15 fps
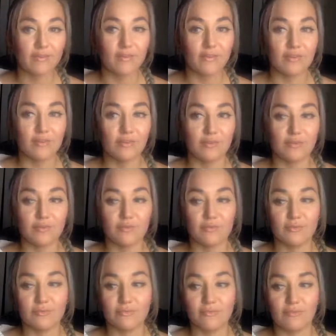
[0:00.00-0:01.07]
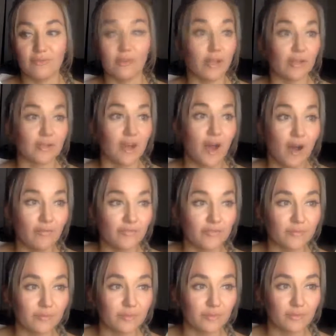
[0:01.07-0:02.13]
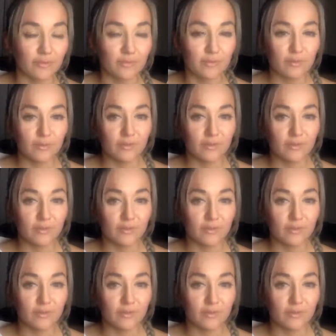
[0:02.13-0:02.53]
you feel uncomfortable